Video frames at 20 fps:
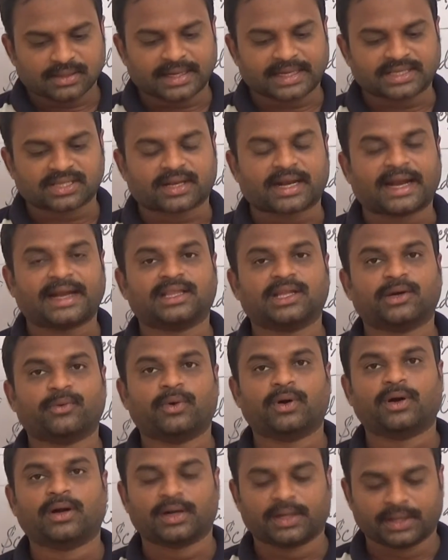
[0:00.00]
Next, write the
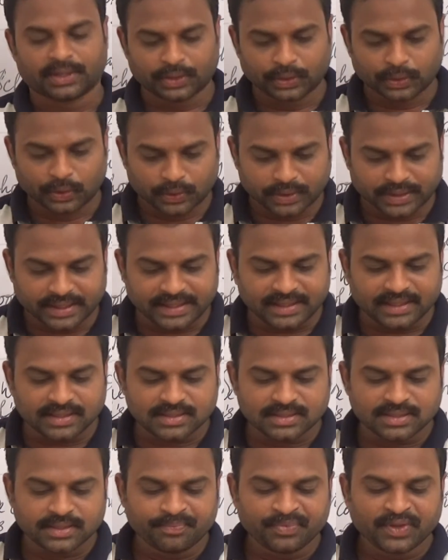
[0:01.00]
word
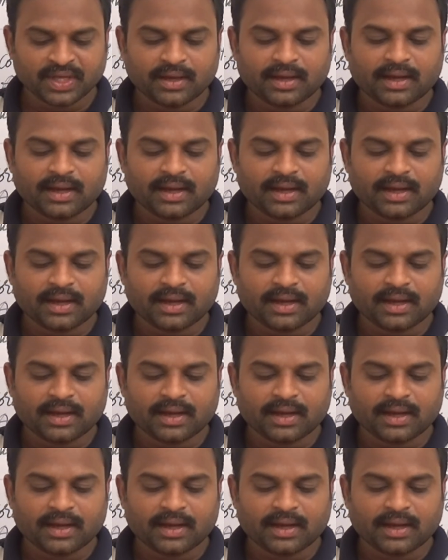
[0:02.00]
notice.